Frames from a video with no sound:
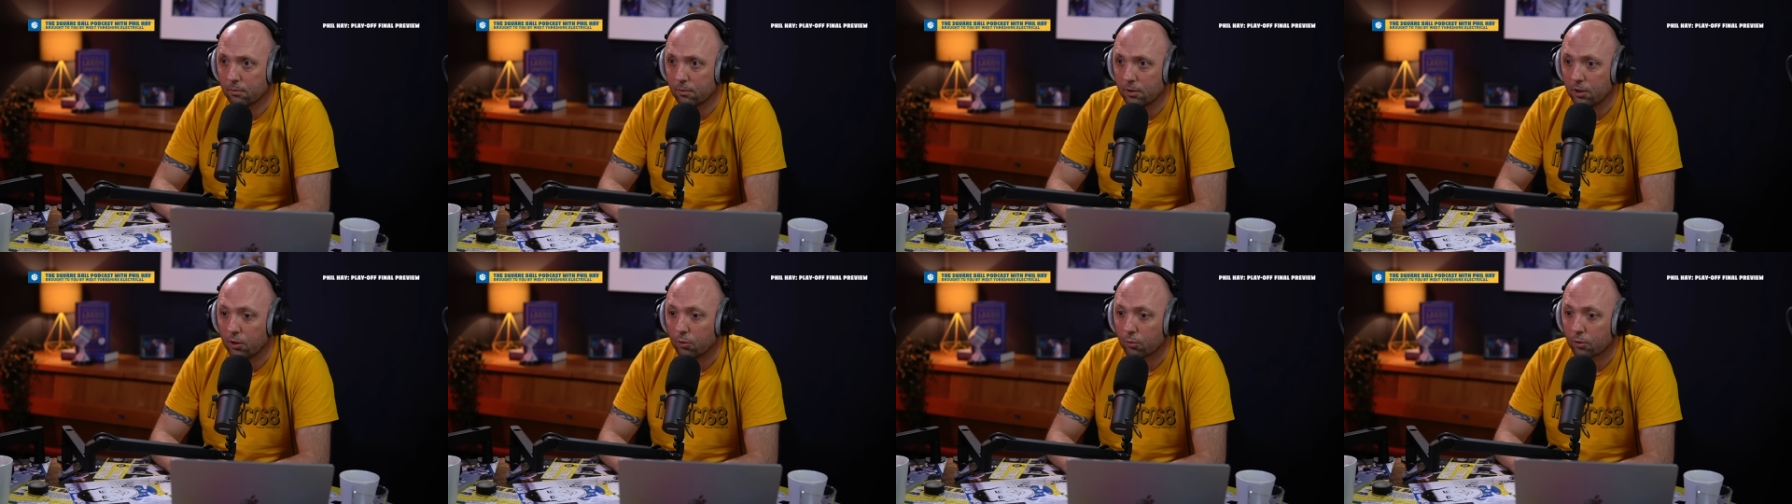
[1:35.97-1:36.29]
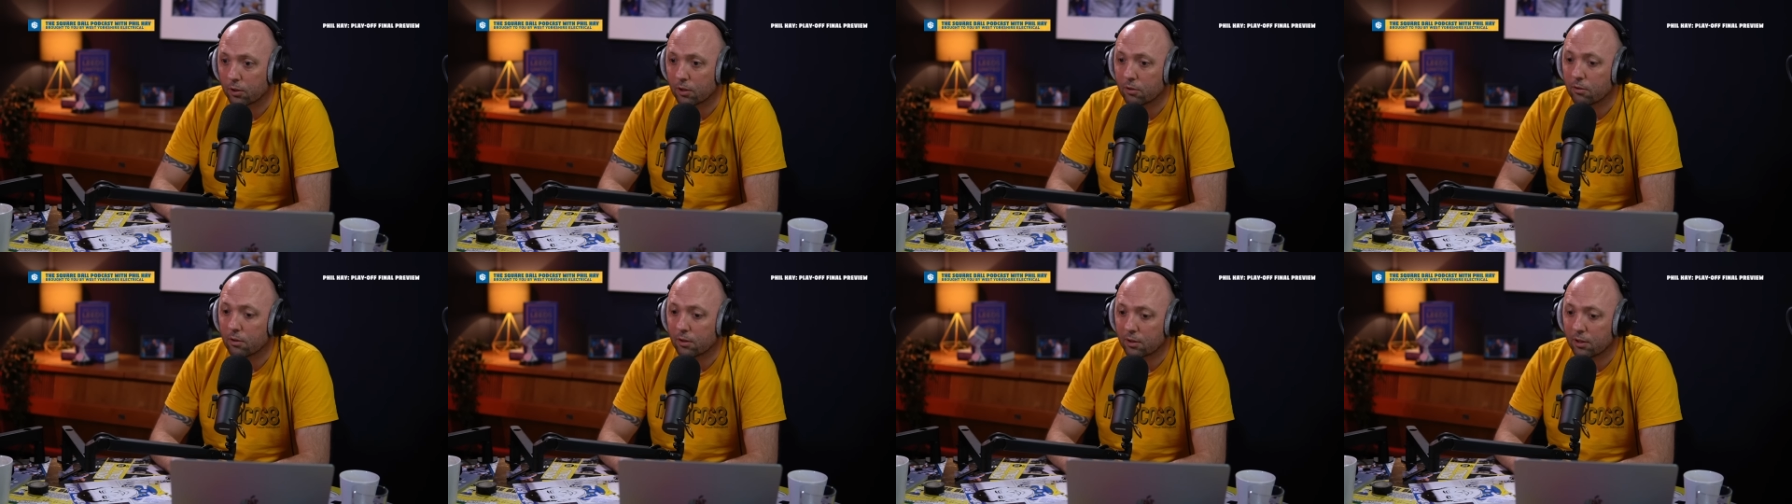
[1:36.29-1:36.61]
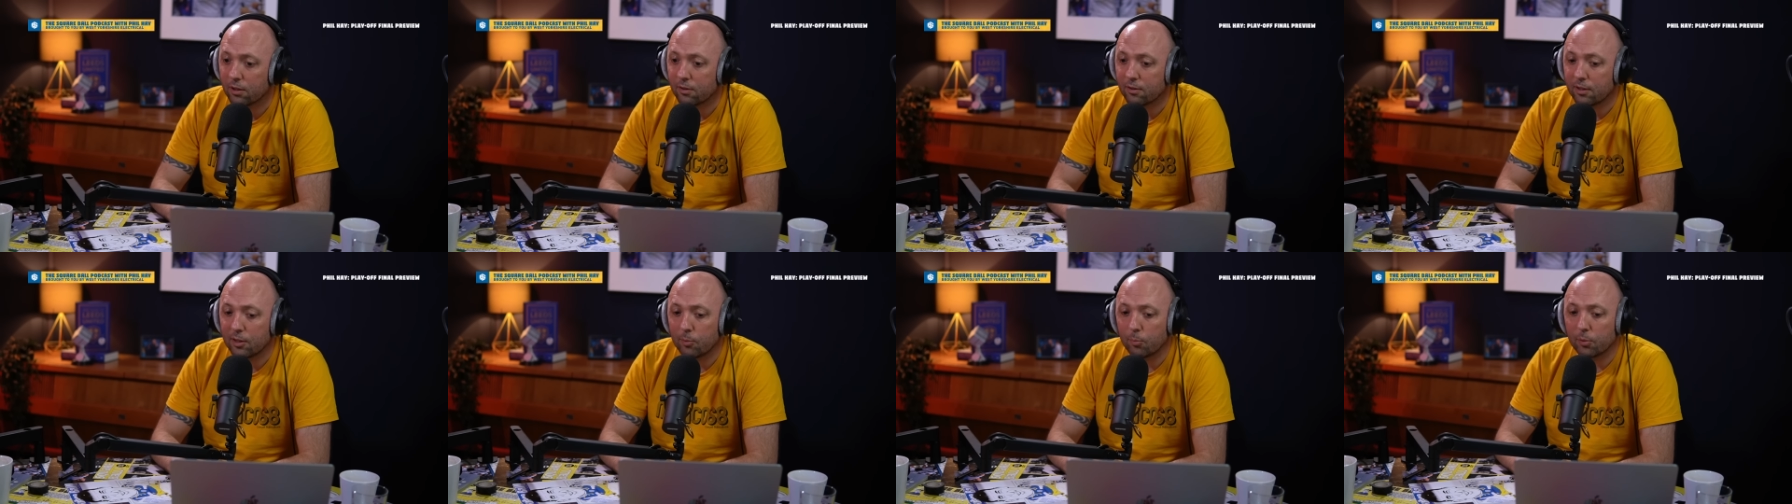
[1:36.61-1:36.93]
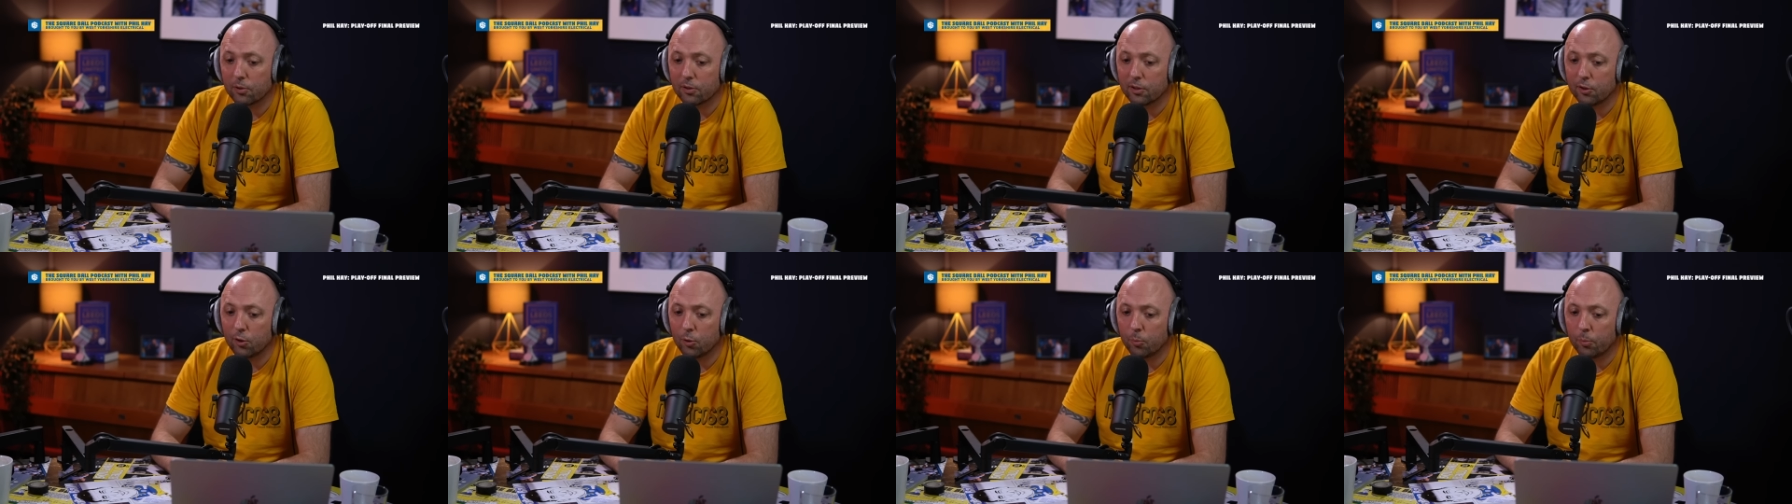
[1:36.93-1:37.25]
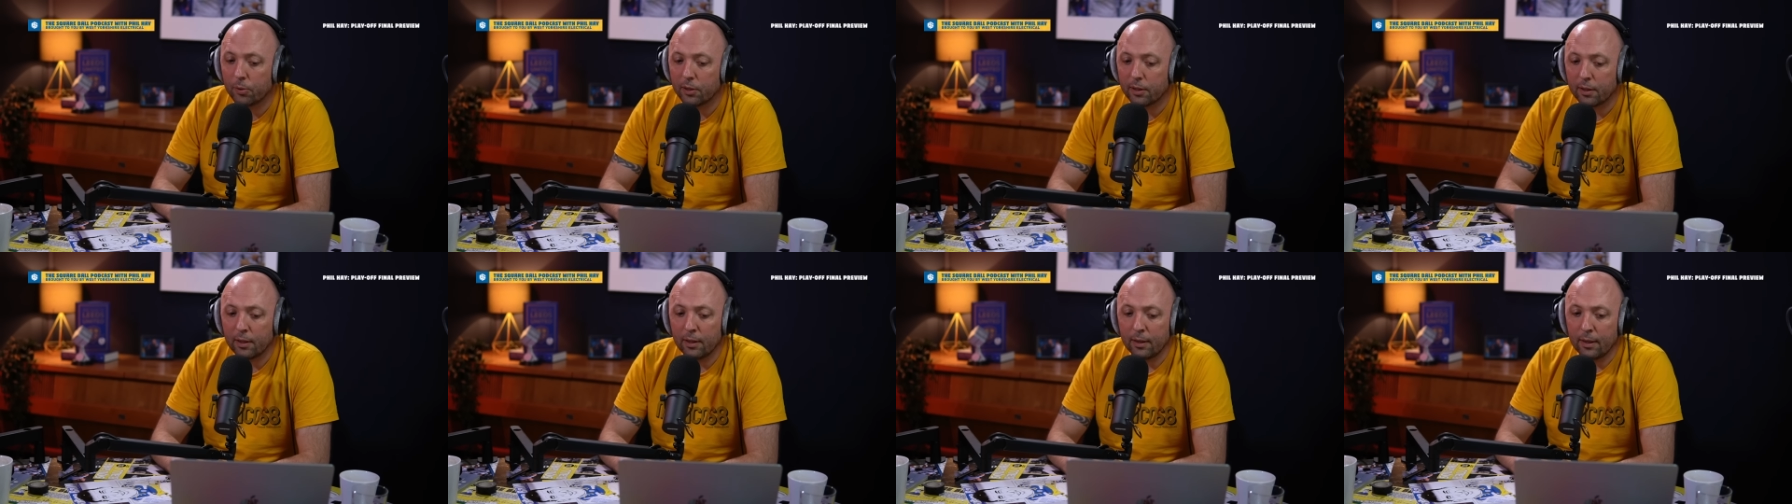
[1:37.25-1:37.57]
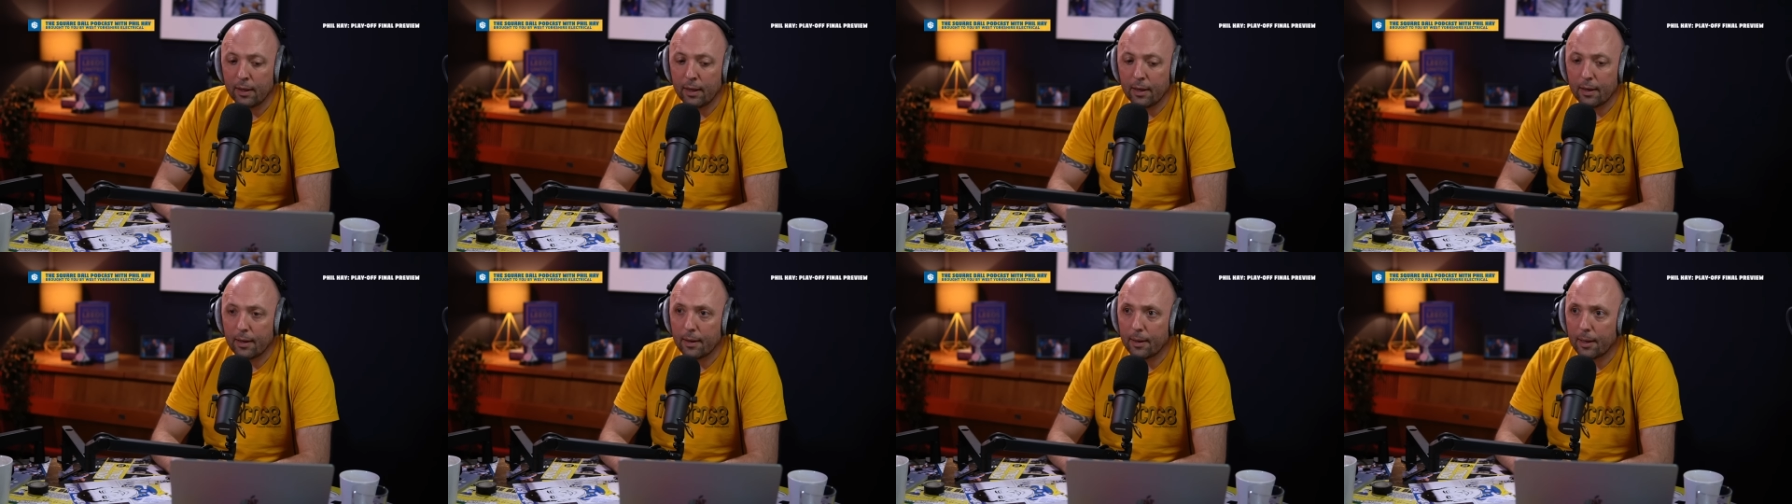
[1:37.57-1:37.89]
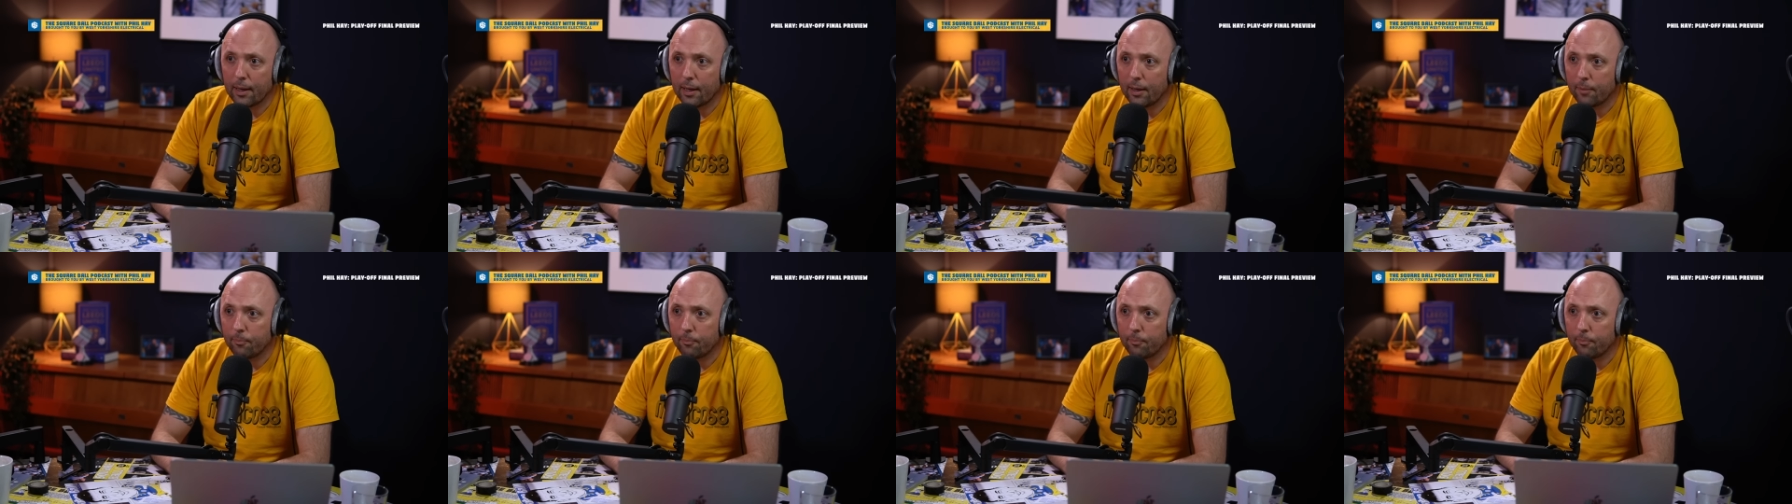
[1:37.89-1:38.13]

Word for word: you know can can dip a little bit. You mean get away with